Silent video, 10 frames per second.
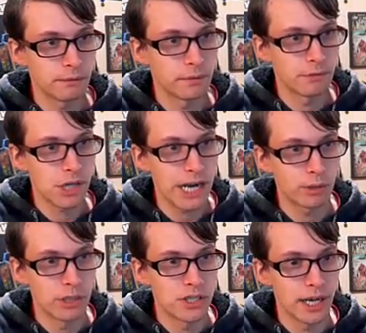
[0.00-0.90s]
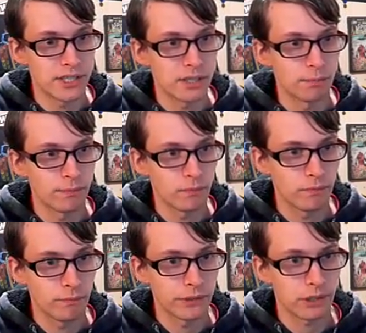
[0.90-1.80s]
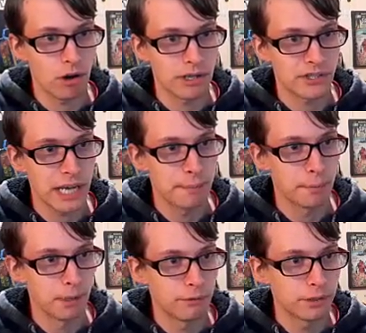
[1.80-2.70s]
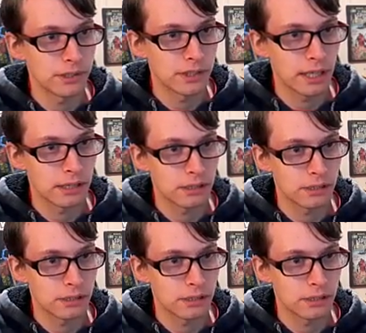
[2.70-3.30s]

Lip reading: I'm trying to adjust to what the car is capable of with these tires.